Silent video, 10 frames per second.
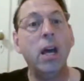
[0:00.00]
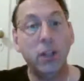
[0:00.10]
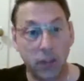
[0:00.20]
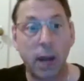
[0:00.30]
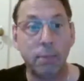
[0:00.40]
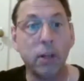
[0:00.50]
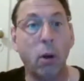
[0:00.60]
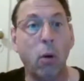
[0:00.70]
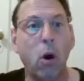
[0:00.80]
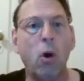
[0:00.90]
Time to go
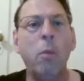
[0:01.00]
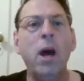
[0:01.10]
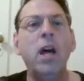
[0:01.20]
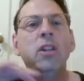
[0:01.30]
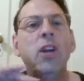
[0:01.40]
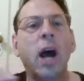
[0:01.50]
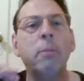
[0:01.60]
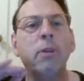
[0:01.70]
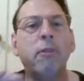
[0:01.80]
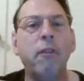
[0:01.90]
home. Time to
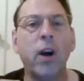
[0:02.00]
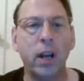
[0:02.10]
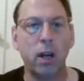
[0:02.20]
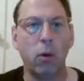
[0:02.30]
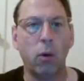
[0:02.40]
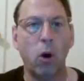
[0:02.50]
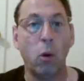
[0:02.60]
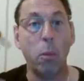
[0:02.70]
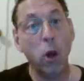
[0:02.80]
fucking go home.